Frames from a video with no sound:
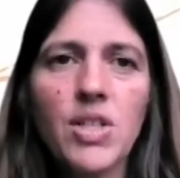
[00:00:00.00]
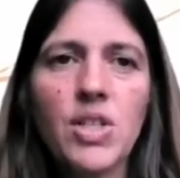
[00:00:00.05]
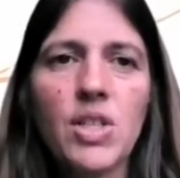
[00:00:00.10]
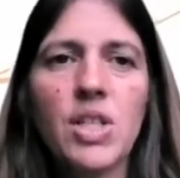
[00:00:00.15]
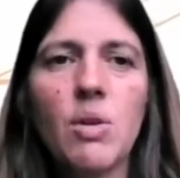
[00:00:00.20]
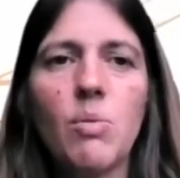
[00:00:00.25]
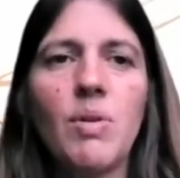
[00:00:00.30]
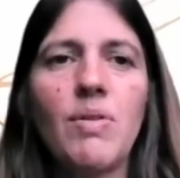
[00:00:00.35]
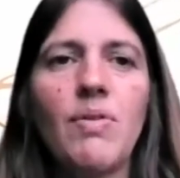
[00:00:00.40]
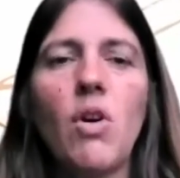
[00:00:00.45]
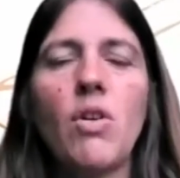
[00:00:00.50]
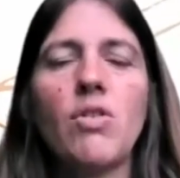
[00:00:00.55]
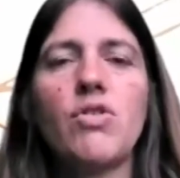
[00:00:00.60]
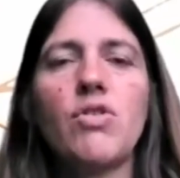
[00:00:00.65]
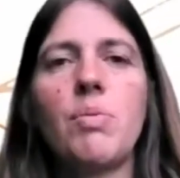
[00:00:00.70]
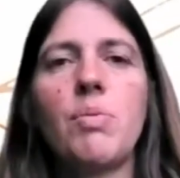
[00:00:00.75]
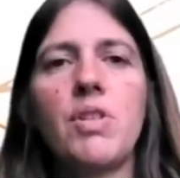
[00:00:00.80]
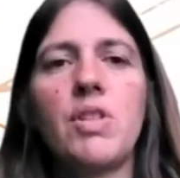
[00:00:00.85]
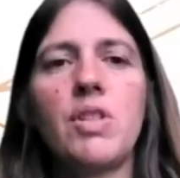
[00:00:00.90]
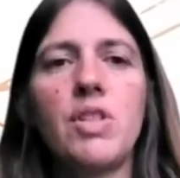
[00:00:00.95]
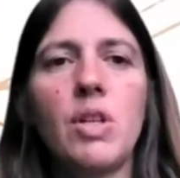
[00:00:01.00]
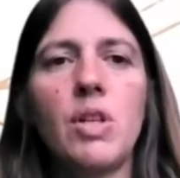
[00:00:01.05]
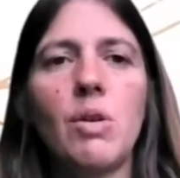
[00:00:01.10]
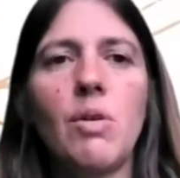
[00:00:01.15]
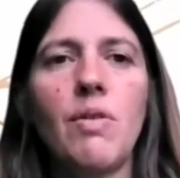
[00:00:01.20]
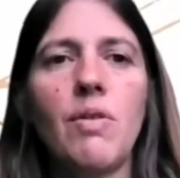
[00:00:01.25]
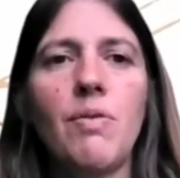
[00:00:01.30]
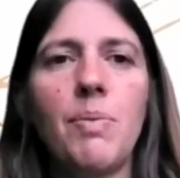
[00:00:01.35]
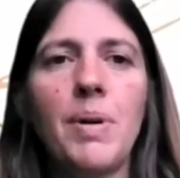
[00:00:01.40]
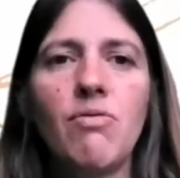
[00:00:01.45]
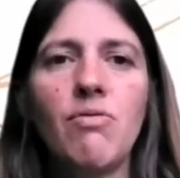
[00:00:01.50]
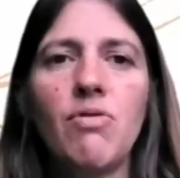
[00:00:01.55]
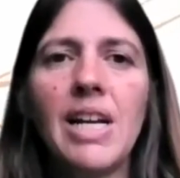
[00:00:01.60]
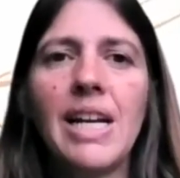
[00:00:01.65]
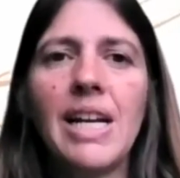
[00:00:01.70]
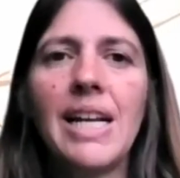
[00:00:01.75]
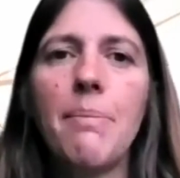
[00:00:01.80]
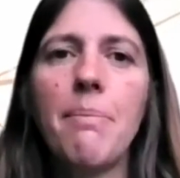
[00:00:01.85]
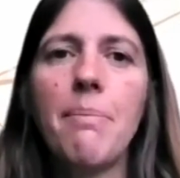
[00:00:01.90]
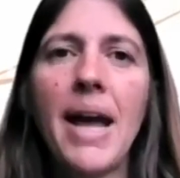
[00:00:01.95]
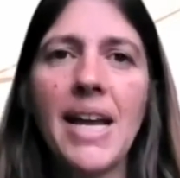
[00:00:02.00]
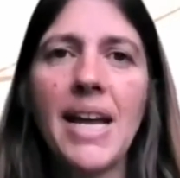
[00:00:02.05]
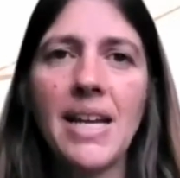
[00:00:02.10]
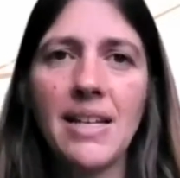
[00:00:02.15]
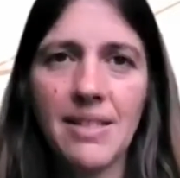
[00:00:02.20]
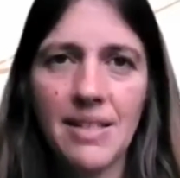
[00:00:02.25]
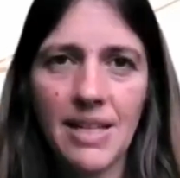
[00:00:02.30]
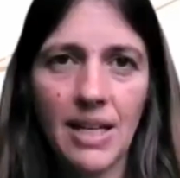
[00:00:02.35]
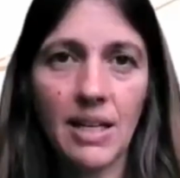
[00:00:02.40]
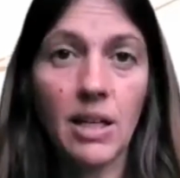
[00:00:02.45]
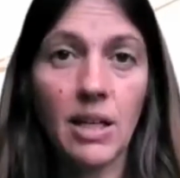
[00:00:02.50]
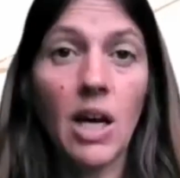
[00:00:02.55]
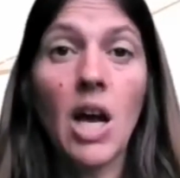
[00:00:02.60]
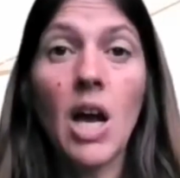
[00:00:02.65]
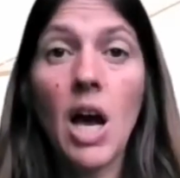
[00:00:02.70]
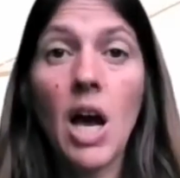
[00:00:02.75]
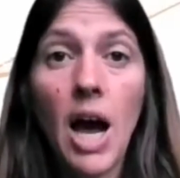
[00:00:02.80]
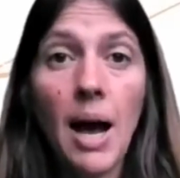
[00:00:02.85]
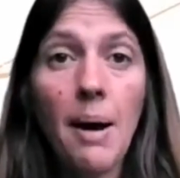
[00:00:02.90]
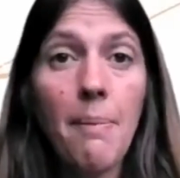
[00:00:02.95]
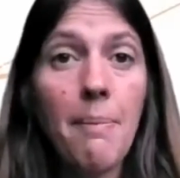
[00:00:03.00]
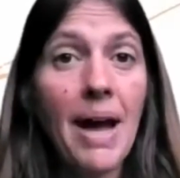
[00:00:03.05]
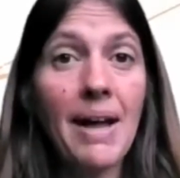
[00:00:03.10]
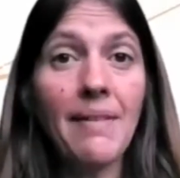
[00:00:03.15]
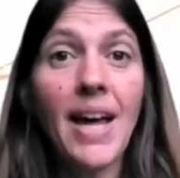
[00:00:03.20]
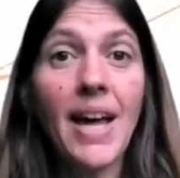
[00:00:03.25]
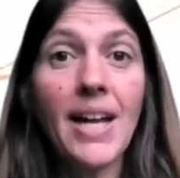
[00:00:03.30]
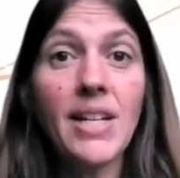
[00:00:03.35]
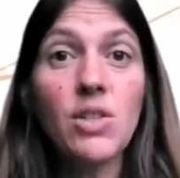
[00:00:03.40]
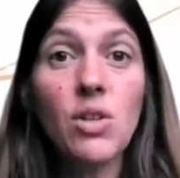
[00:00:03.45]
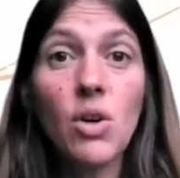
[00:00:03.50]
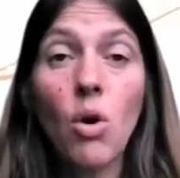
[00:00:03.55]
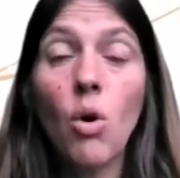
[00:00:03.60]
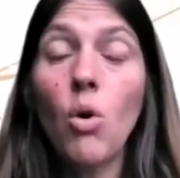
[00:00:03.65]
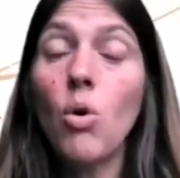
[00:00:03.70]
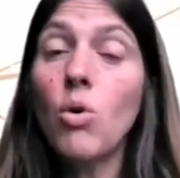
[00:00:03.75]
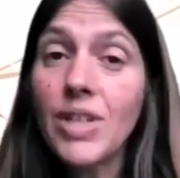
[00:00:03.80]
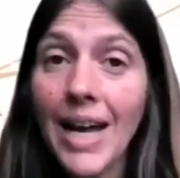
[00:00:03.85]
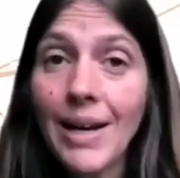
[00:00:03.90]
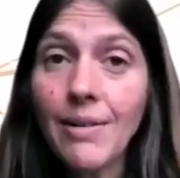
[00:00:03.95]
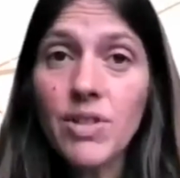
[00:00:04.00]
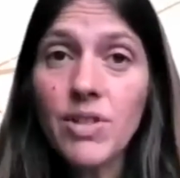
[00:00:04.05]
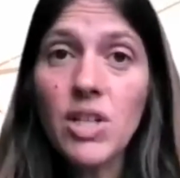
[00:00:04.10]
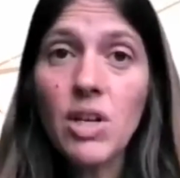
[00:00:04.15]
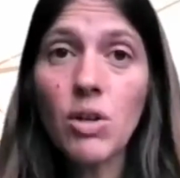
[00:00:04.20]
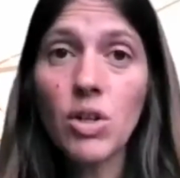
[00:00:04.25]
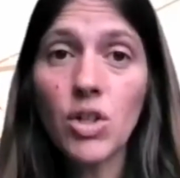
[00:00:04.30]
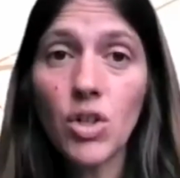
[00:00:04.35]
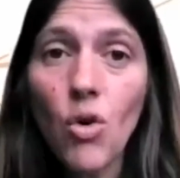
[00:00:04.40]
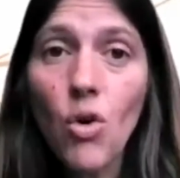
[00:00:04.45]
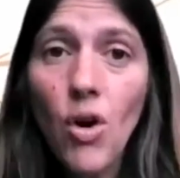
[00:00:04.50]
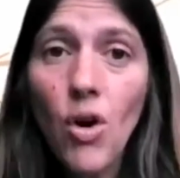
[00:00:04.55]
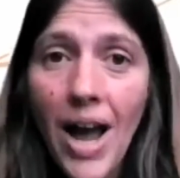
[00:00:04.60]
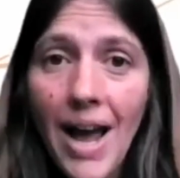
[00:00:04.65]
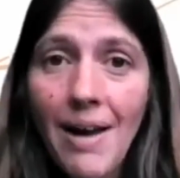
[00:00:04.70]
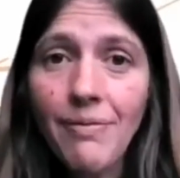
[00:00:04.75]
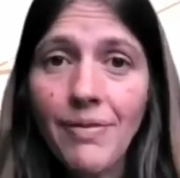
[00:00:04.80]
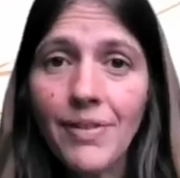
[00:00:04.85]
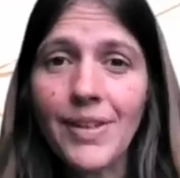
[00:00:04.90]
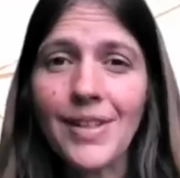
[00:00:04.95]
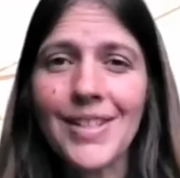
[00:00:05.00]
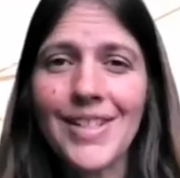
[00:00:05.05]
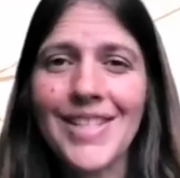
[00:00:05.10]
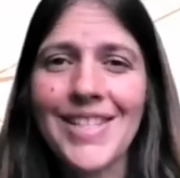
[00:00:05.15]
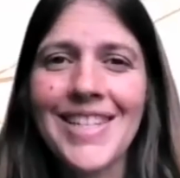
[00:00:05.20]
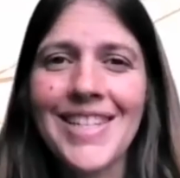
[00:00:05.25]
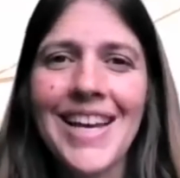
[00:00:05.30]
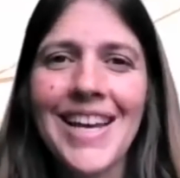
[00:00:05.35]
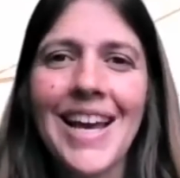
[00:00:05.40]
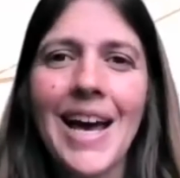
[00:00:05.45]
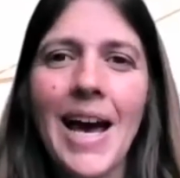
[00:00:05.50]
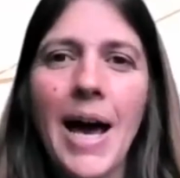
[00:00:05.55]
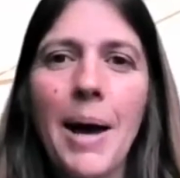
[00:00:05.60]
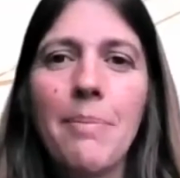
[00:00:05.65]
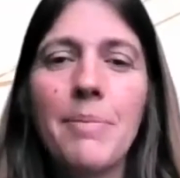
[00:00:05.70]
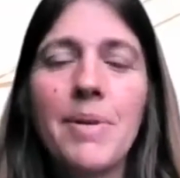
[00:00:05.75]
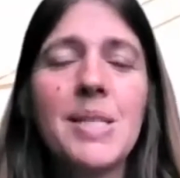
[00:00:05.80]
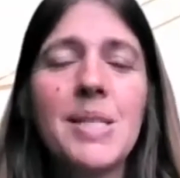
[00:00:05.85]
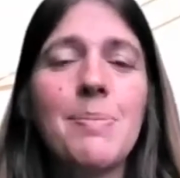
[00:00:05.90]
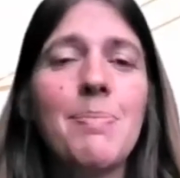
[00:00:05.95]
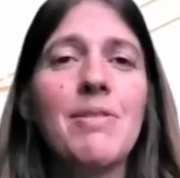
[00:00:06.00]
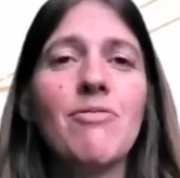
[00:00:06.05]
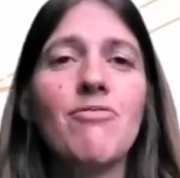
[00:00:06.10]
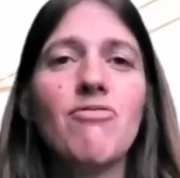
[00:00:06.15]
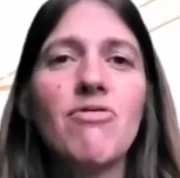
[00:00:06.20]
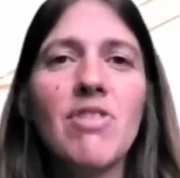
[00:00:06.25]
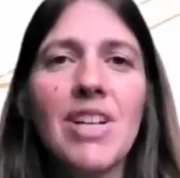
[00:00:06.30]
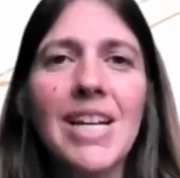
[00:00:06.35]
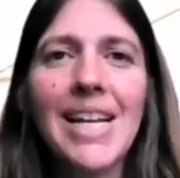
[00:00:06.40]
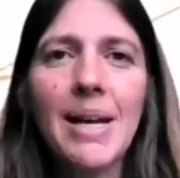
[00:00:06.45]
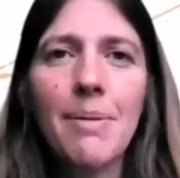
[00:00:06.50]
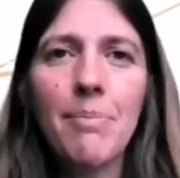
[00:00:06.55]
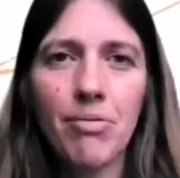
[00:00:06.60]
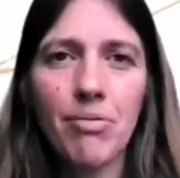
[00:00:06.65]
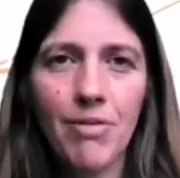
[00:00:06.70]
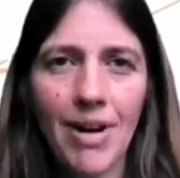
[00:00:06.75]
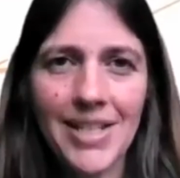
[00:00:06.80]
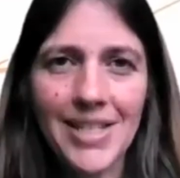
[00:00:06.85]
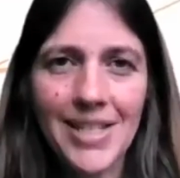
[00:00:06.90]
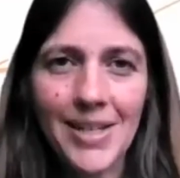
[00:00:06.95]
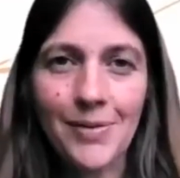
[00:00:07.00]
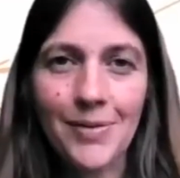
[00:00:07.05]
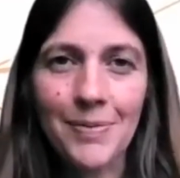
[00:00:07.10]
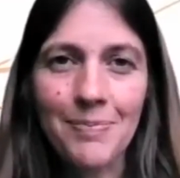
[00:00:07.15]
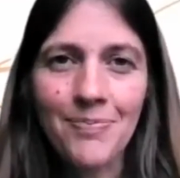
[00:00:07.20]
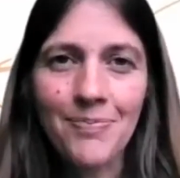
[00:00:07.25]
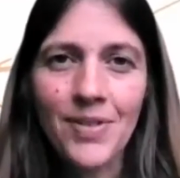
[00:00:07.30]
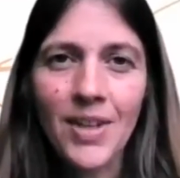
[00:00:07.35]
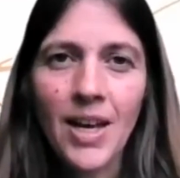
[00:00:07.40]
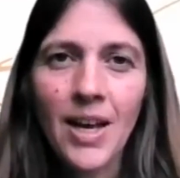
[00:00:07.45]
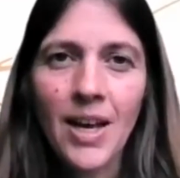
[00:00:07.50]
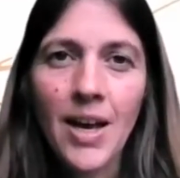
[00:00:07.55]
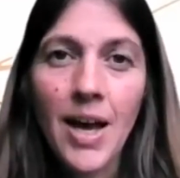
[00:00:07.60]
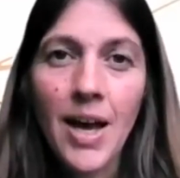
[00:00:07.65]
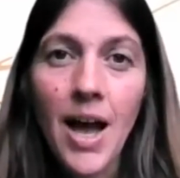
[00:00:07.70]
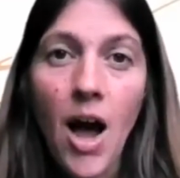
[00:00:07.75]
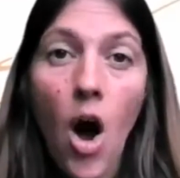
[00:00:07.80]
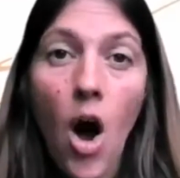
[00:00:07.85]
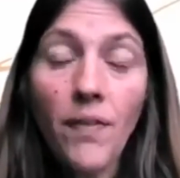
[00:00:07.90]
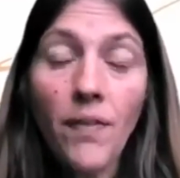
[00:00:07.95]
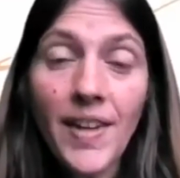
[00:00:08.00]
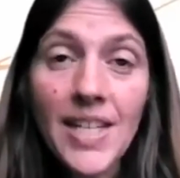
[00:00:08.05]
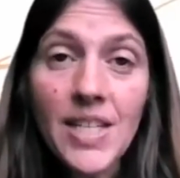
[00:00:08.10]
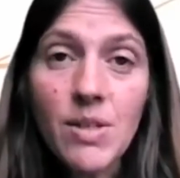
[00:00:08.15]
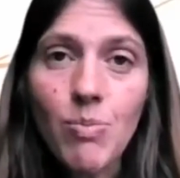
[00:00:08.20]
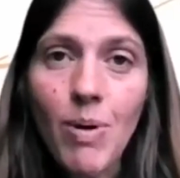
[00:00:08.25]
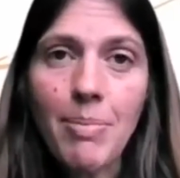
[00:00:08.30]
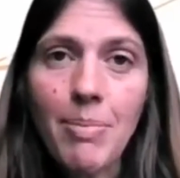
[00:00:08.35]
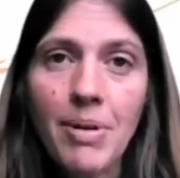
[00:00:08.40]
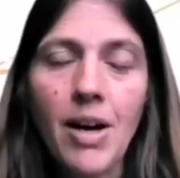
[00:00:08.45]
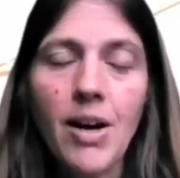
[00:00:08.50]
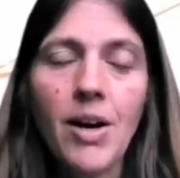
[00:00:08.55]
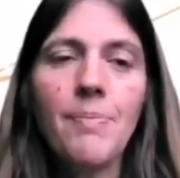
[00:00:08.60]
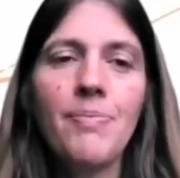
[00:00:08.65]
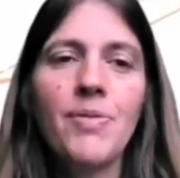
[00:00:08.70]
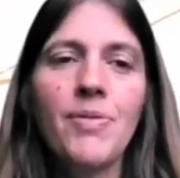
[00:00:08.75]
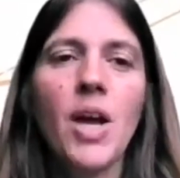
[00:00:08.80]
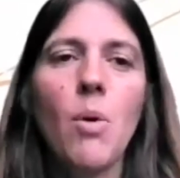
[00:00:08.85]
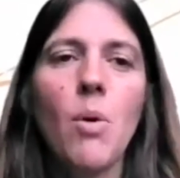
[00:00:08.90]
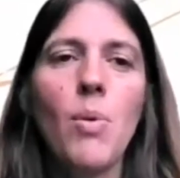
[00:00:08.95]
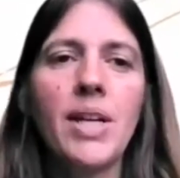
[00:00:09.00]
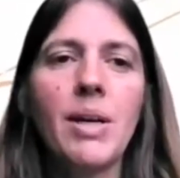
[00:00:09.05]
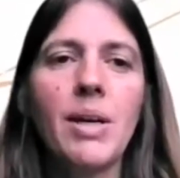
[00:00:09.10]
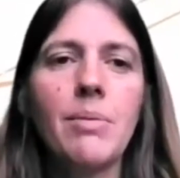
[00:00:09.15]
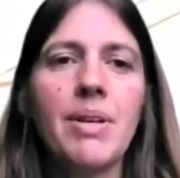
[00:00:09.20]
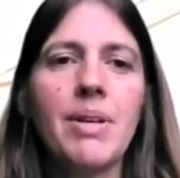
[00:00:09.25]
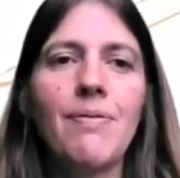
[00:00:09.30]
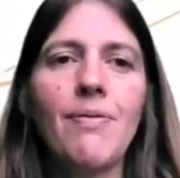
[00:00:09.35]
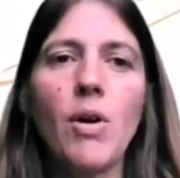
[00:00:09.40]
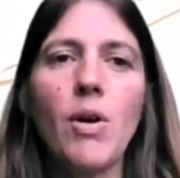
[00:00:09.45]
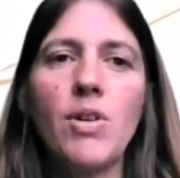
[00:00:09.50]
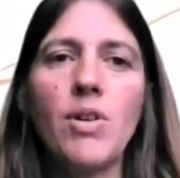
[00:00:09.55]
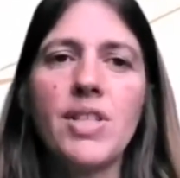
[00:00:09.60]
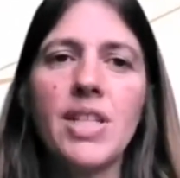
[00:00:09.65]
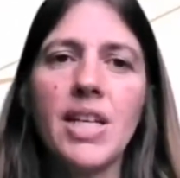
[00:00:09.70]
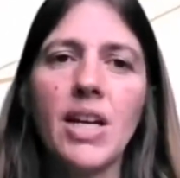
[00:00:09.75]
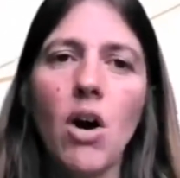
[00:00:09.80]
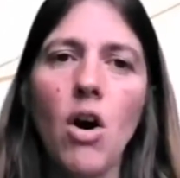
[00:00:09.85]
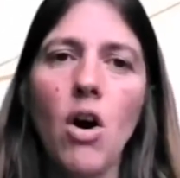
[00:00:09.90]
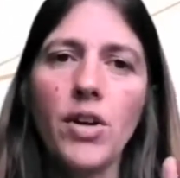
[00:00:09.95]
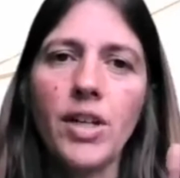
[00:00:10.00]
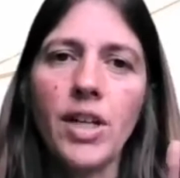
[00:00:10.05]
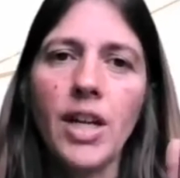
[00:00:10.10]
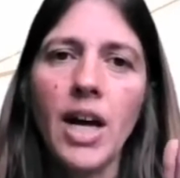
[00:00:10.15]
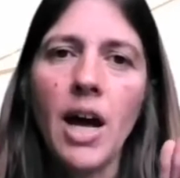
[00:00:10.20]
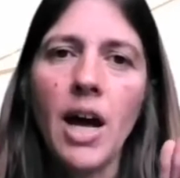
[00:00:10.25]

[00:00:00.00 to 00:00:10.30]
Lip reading: that we've contributed to have been really amazing. And that's all down to your efforts. It's been really impressive. On this webinar, we're going to be focusing on